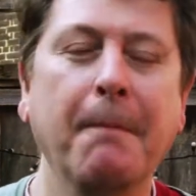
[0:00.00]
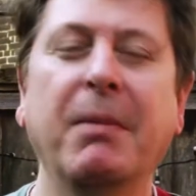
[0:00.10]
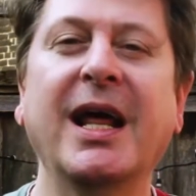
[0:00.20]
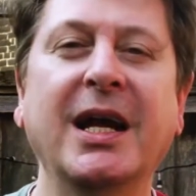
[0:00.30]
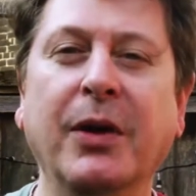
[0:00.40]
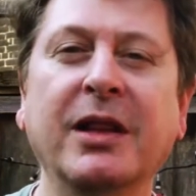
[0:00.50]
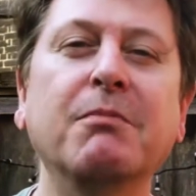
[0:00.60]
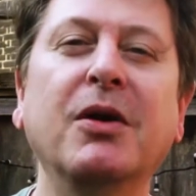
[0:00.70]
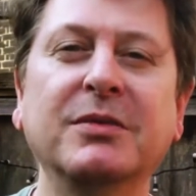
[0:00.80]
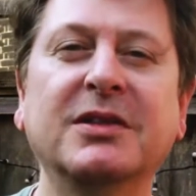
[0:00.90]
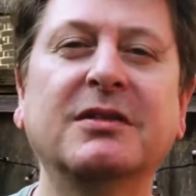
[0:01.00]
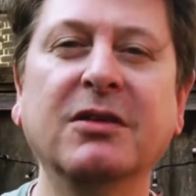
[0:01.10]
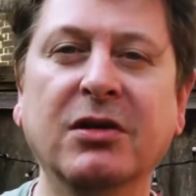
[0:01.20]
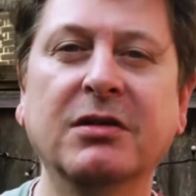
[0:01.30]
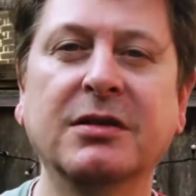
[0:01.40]
But anyway, the mum's
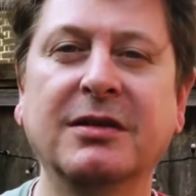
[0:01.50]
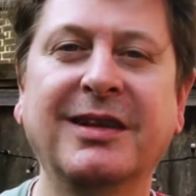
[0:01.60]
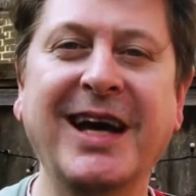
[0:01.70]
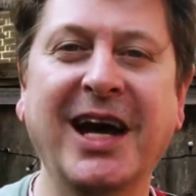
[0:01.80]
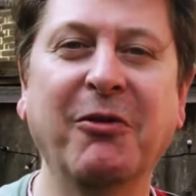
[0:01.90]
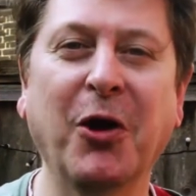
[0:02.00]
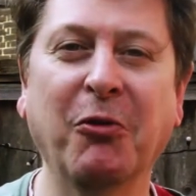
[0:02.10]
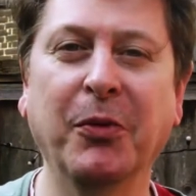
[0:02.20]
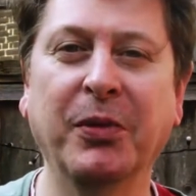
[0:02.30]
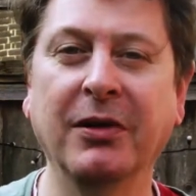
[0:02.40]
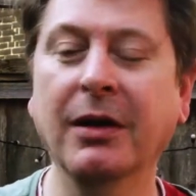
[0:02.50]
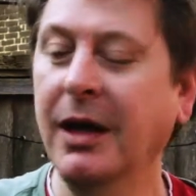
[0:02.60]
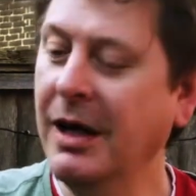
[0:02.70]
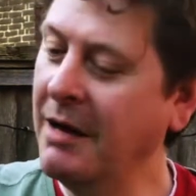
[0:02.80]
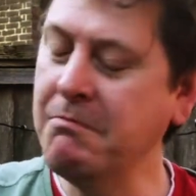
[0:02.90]
good. They're horrible.
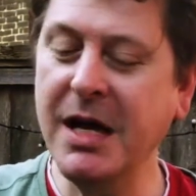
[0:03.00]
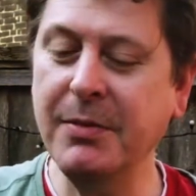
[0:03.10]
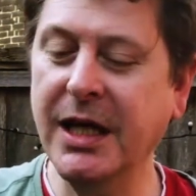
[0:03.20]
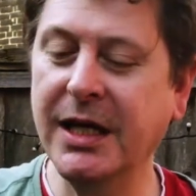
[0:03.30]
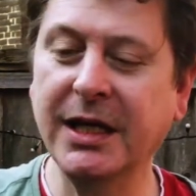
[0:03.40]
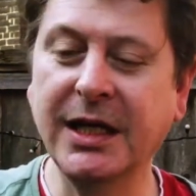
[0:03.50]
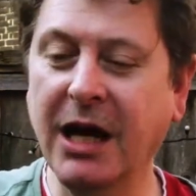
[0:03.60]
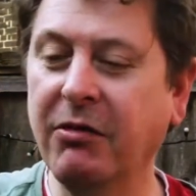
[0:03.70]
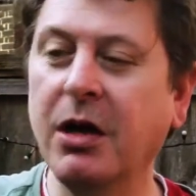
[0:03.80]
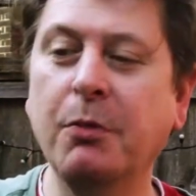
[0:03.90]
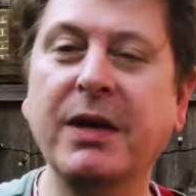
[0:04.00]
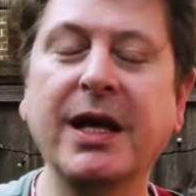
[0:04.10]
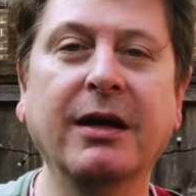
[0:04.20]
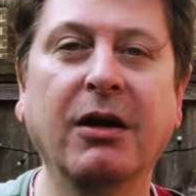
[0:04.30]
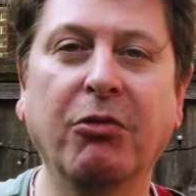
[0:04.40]
And maybe they can carry on
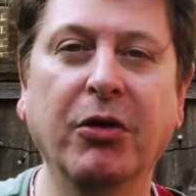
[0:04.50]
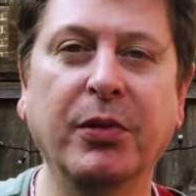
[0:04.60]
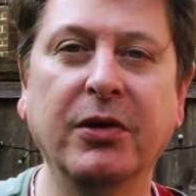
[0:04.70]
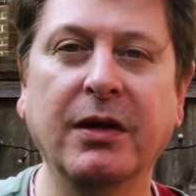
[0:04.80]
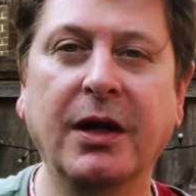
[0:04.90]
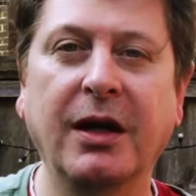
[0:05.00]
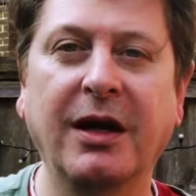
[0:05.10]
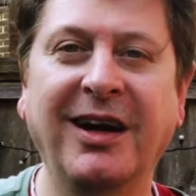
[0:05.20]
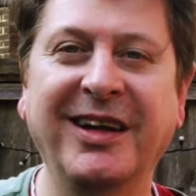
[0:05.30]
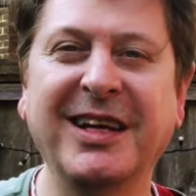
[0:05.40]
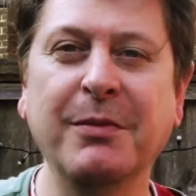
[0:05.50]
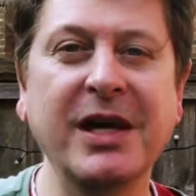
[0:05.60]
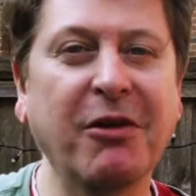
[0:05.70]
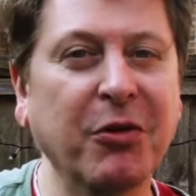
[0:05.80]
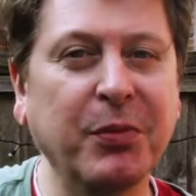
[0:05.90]
being horrible. Uh, they can be
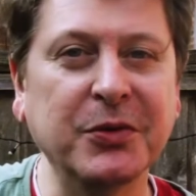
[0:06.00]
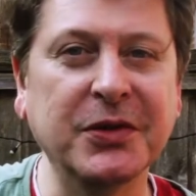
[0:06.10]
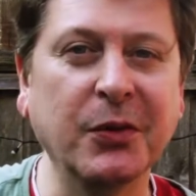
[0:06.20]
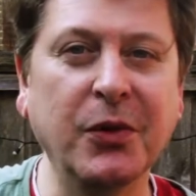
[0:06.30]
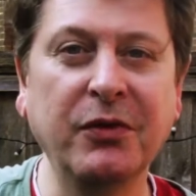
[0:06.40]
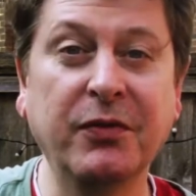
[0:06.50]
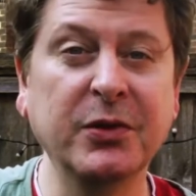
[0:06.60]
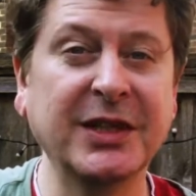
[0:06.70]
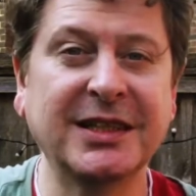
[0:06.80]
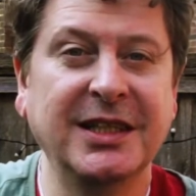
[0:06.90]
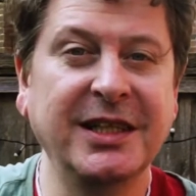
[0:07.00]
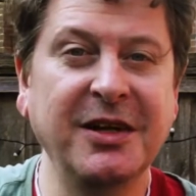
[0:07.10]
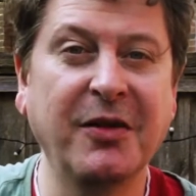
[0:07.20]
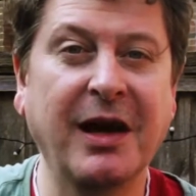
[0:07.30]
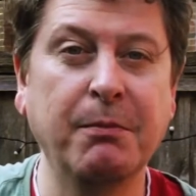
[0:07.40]
horrible to the wolf, who's actually
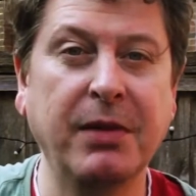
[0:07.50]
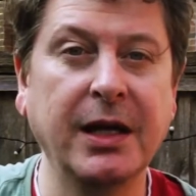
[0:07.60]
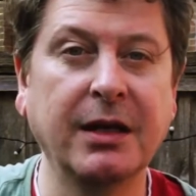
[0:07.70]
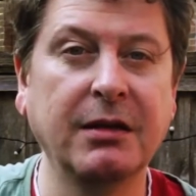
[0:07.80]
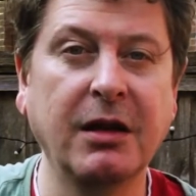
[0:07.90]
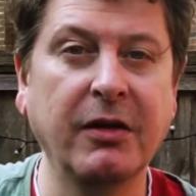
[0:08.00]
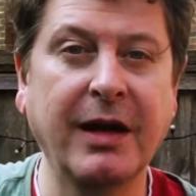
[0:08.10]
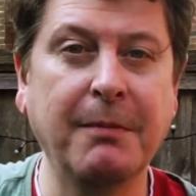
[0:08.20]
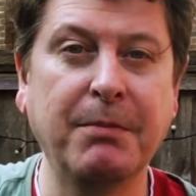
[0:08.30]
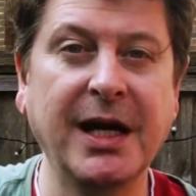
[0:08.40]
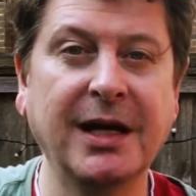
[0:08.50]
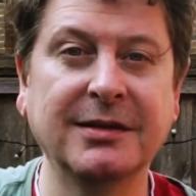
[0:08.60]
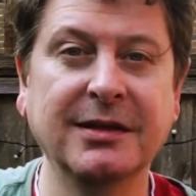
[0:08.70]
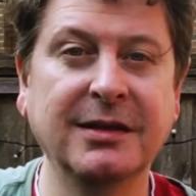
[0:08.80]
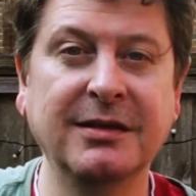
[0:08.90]
not that big and not that
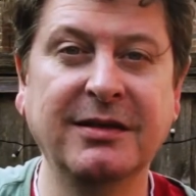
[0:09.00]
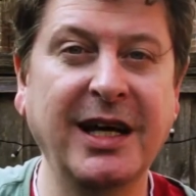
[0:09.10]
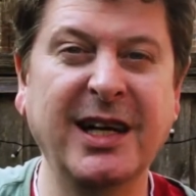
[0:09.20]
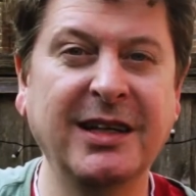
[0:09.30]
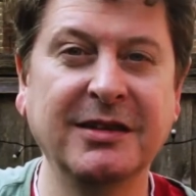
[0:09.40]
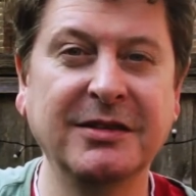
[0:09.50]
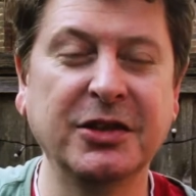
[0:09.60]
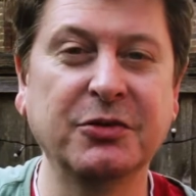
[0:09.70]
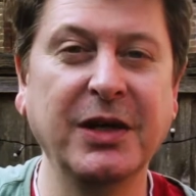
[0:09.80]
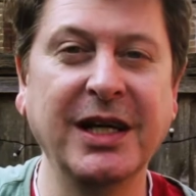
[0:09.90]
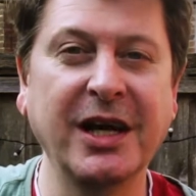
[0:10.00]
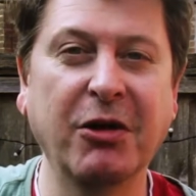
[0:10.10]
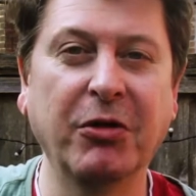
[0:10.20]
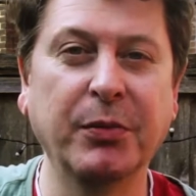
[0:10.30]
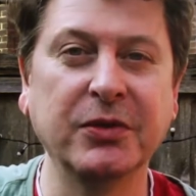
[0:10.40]
bad. And they're just really
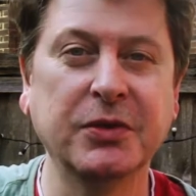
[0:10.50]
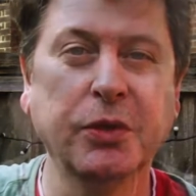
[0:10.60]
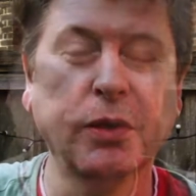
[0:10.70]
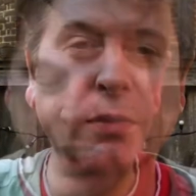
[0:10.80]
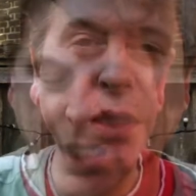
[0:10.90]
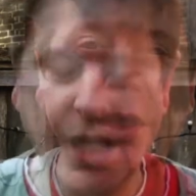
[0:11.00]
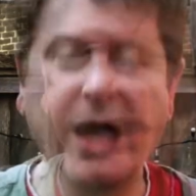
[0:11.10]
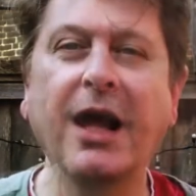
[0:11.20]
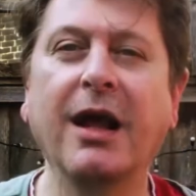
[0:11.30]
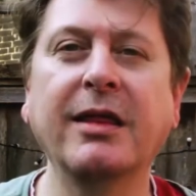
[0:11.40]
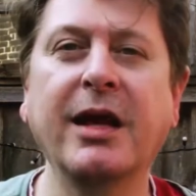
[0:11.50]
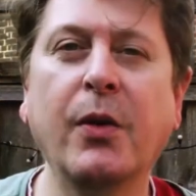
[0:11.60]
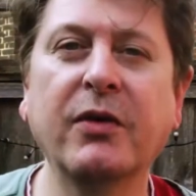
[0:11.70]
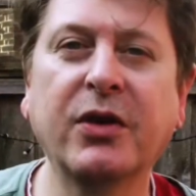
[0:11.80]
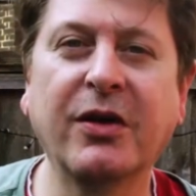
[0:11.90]
horrible to him. Uh, now,
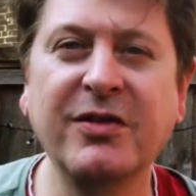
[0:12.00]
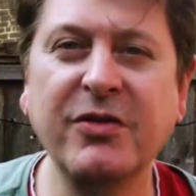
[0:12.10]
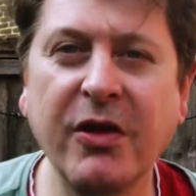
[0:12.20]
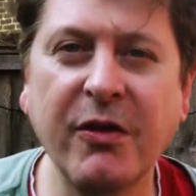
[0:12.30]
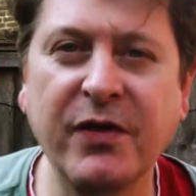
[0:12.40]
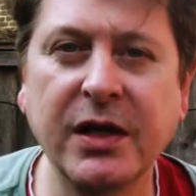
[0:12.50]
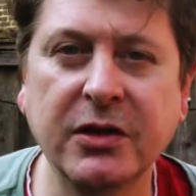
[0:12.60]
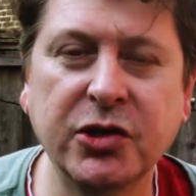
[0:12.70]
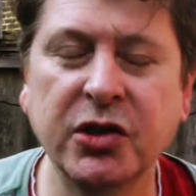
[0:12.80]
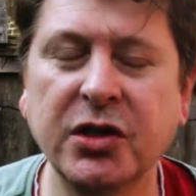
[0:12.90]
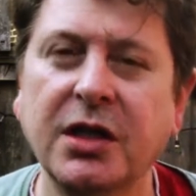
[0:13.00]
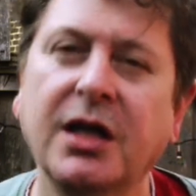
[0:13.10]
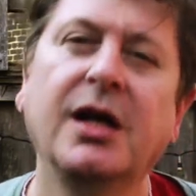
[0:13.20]
I've got another version.